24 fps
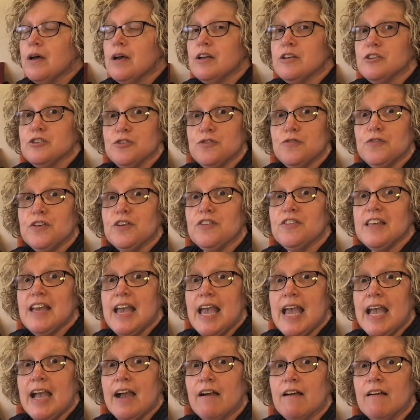Do you feel the
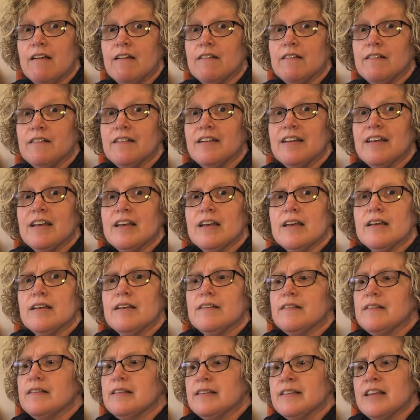air?
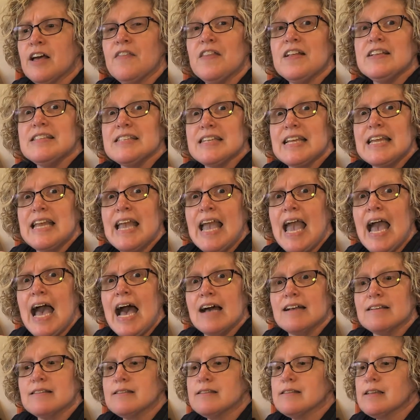Now that's a
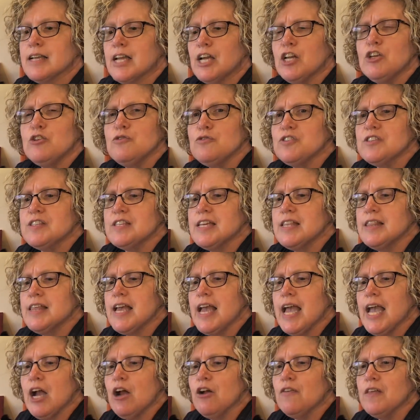gas. Can you see the
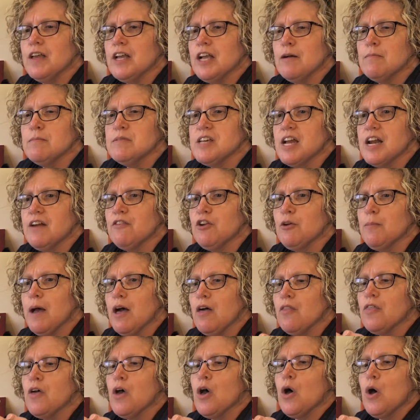air that comes out of your mouth?